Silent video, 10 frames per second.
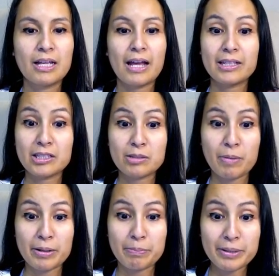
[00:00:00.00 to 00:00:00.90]
and this is
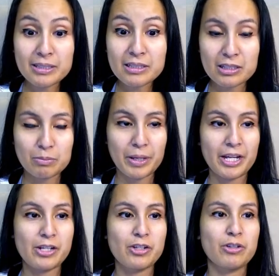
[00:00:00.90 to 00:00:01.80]
my business
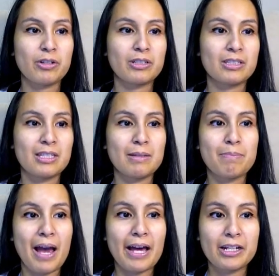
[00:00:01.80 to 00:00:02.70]
page, and you can see
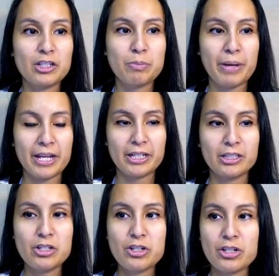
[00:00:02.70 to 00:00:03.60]
manage
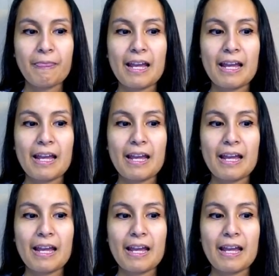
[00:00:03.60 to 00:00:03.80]
page.